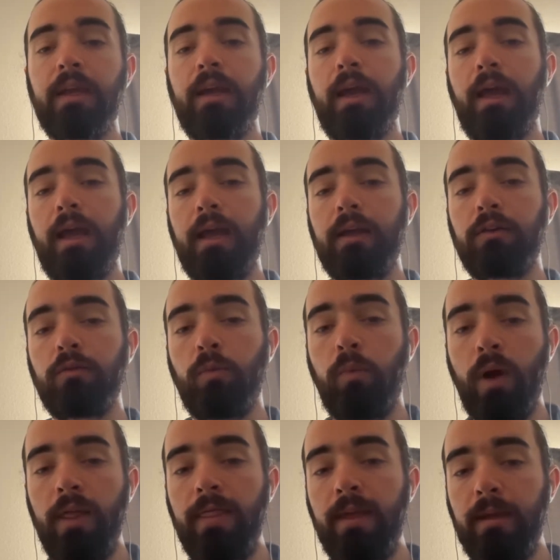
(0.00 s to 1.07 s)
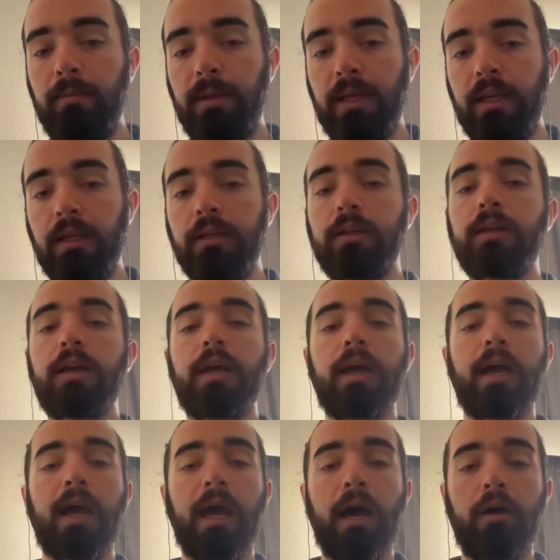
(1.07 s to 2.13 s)
and what they mean,
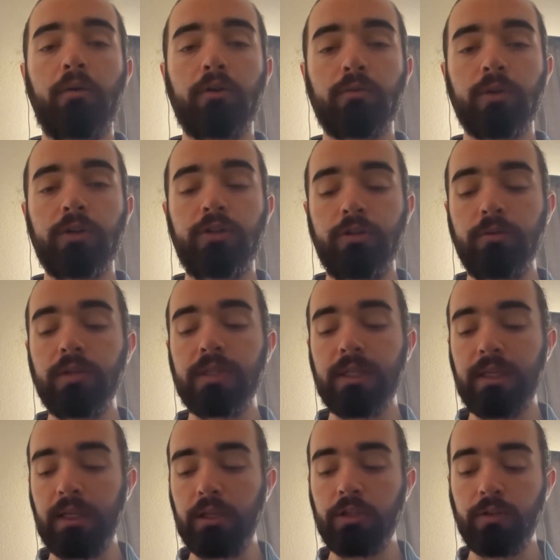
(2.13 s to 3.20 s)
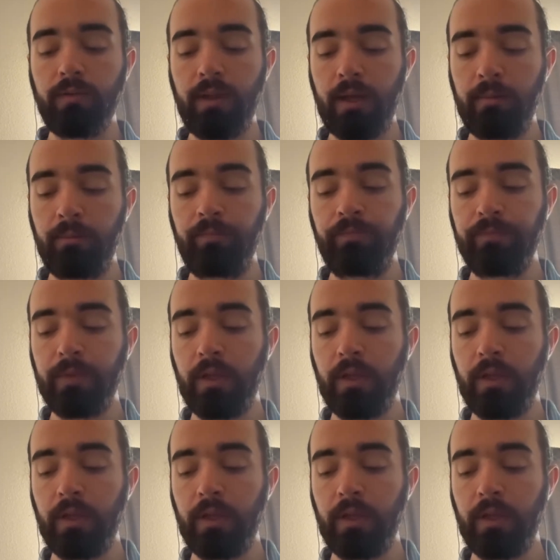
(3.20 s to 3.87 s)
how to reduce each of them,